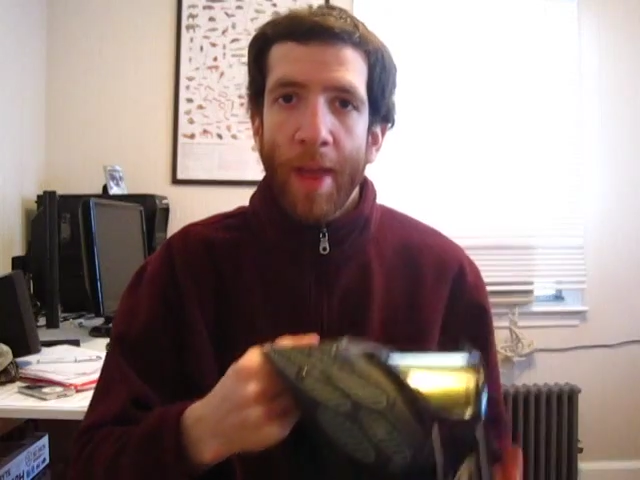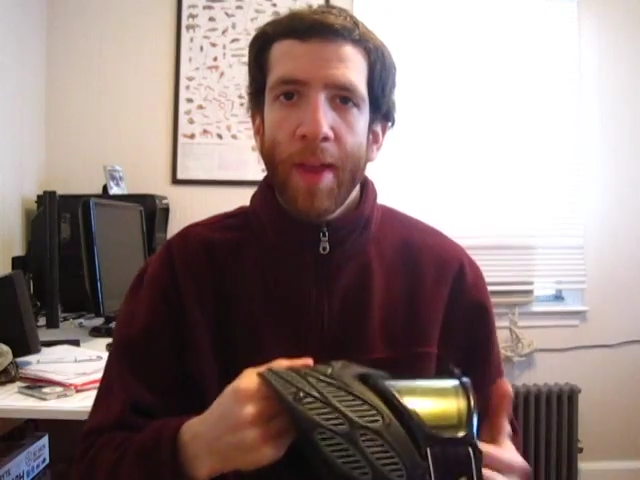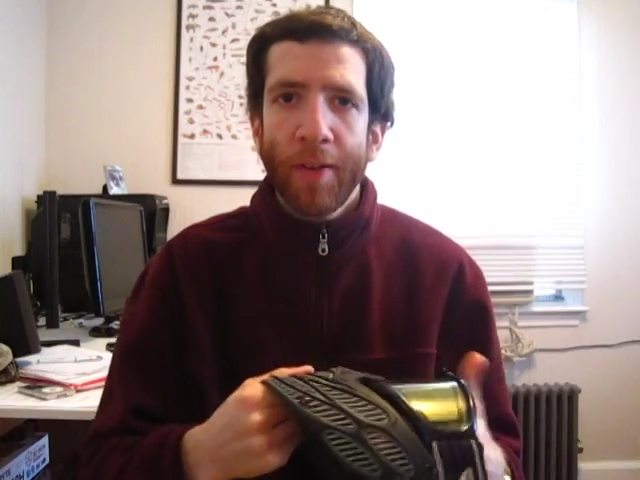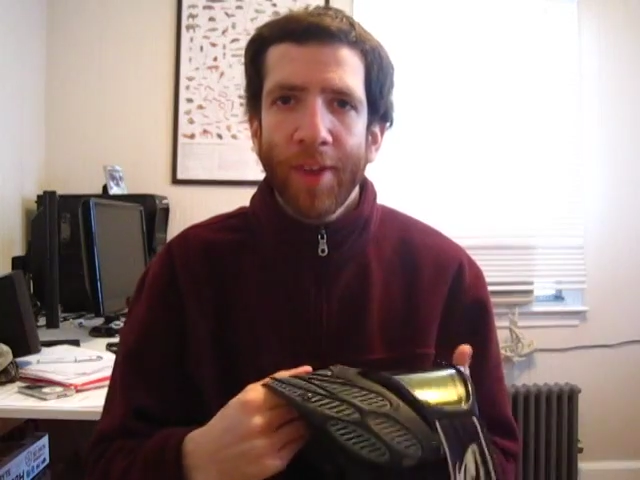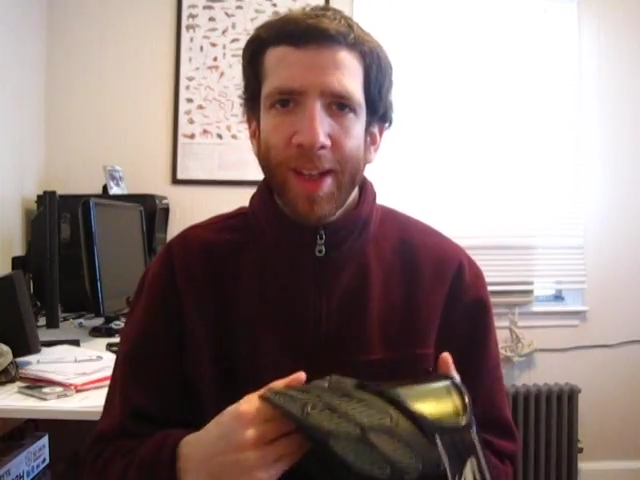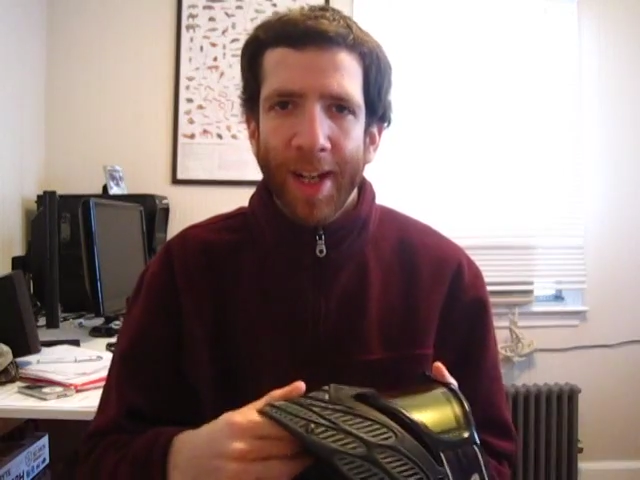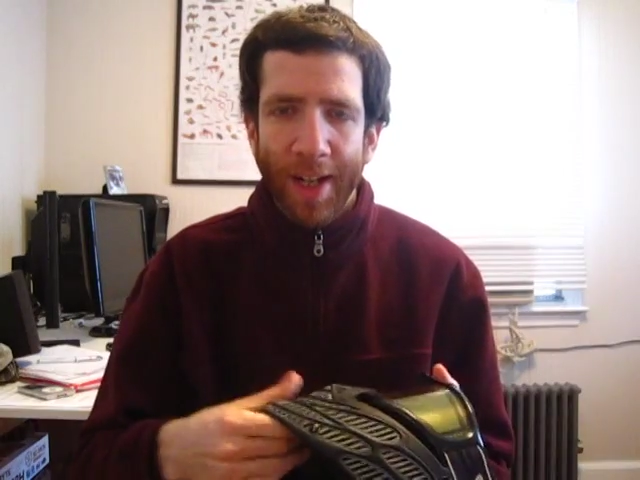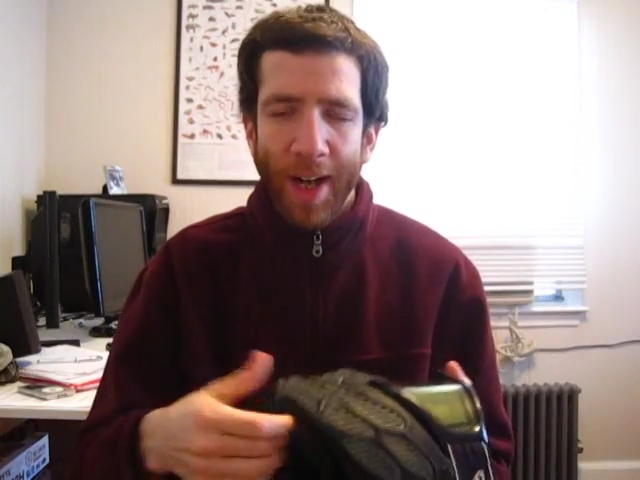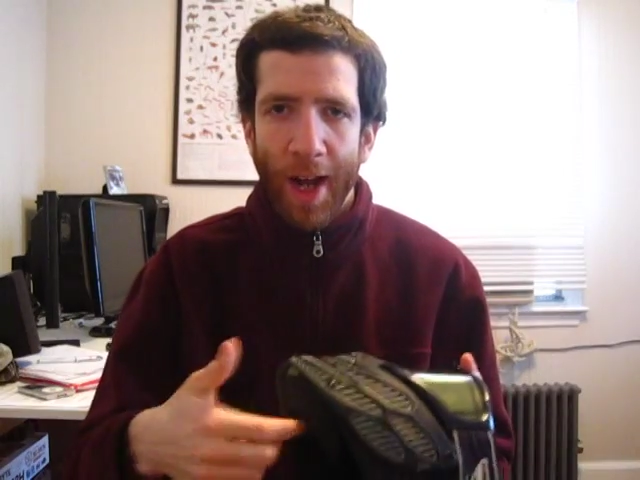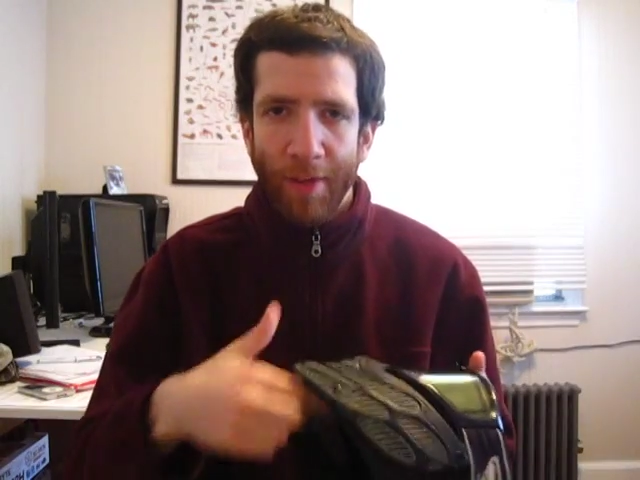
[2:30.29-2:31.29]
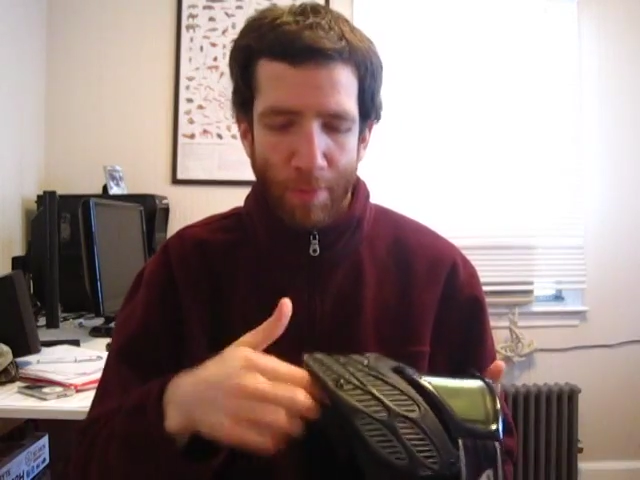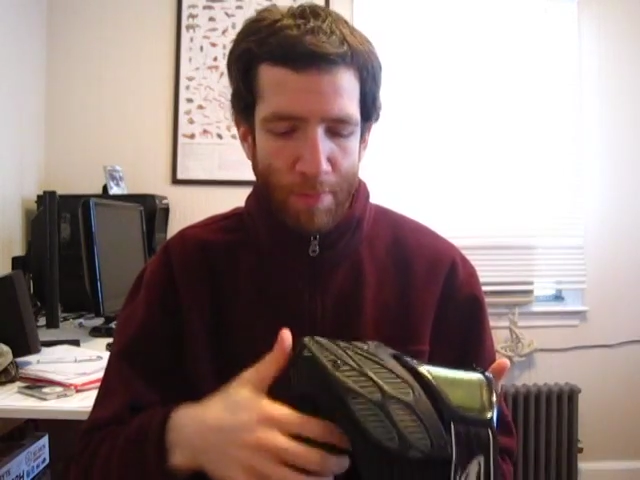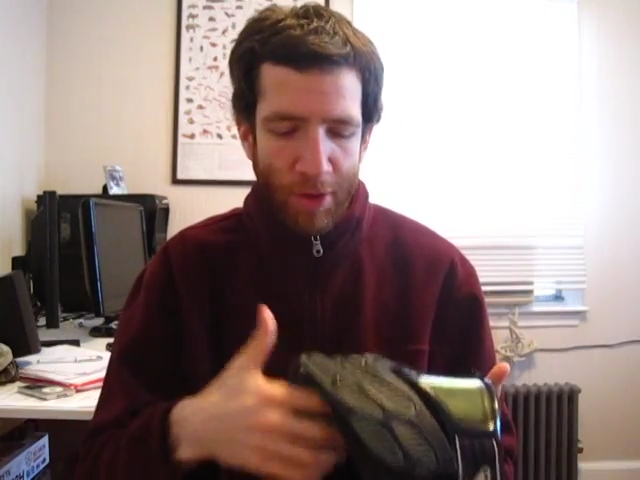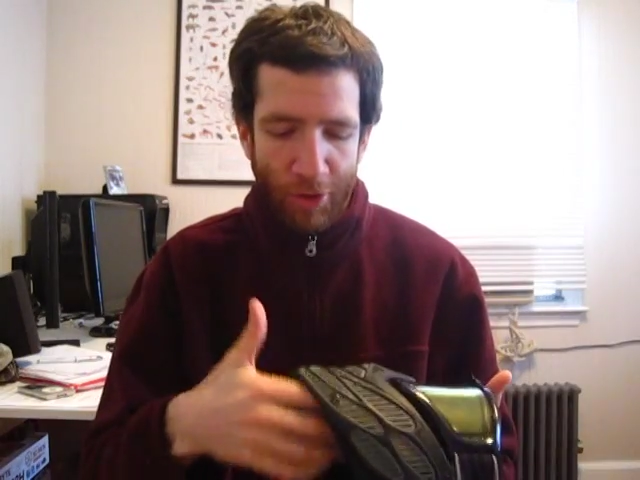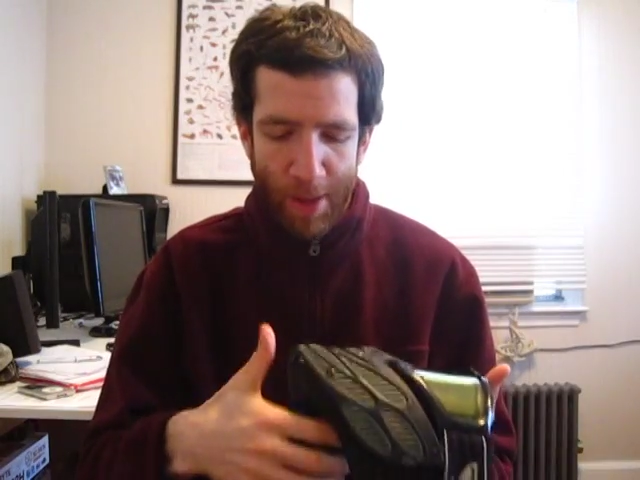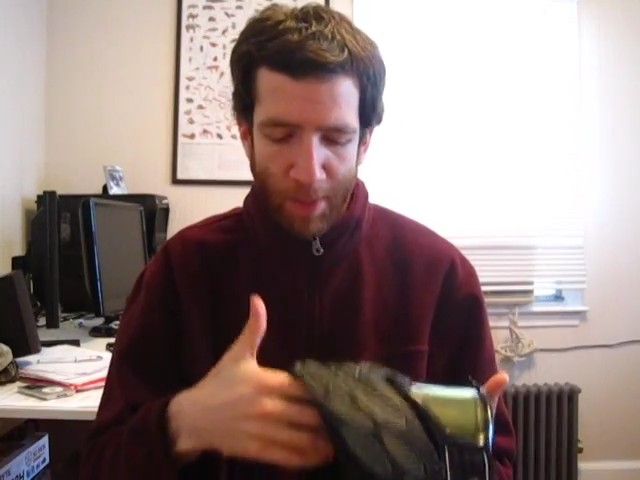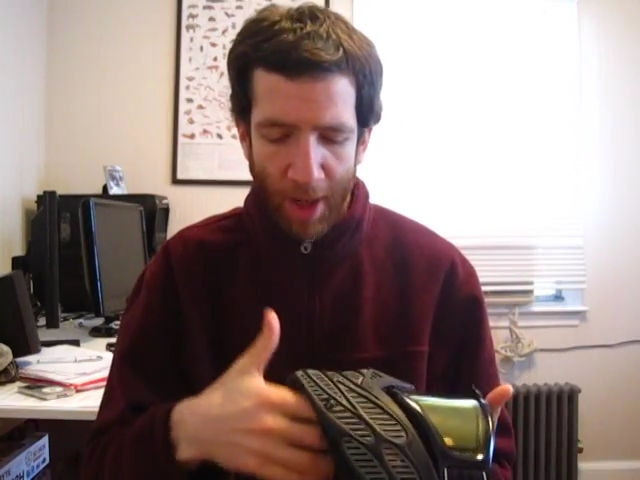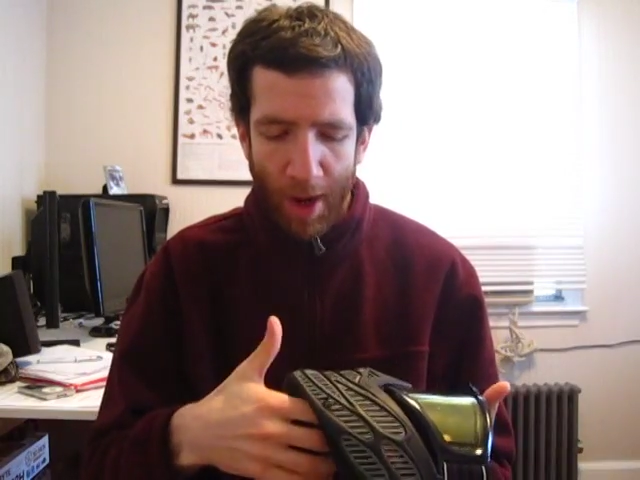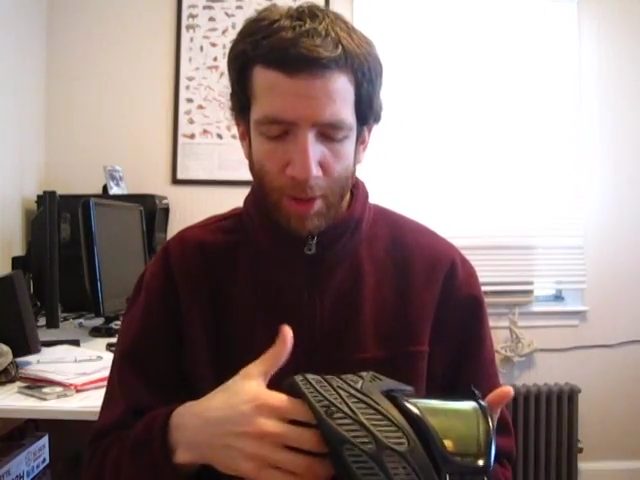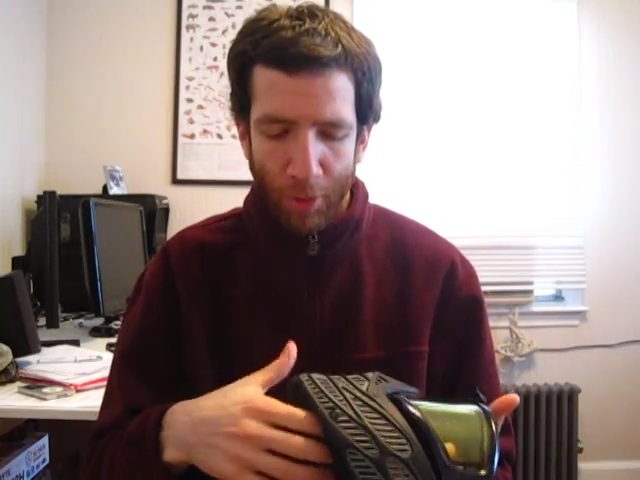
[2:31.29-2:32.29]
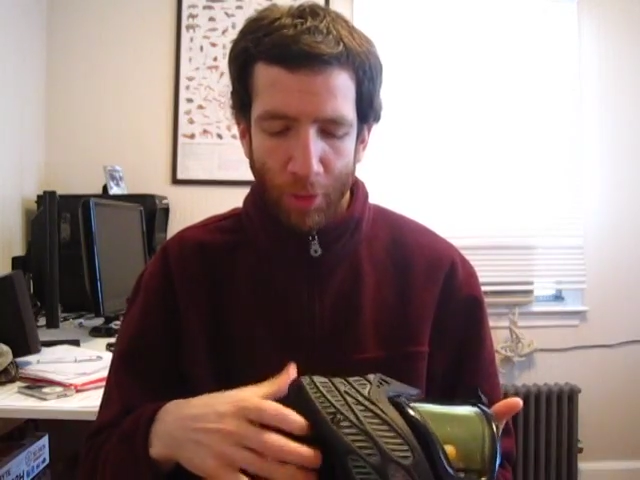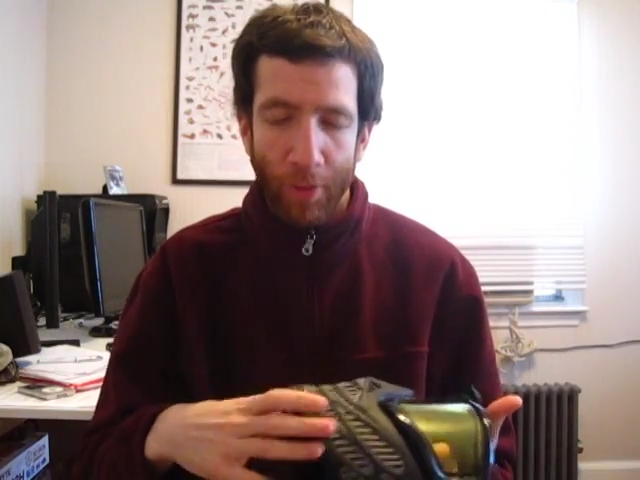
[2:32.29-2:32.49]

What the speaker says: then I feel like I can kind of misshape the goggles,